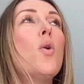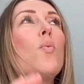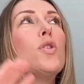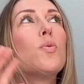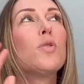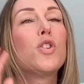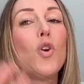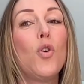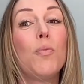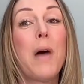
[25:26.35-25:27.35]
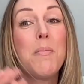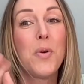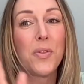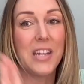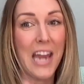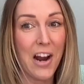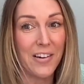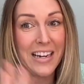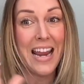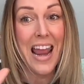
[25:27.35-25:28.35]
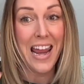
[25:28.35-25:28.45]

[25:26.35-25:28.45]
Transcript: which was told by both Gary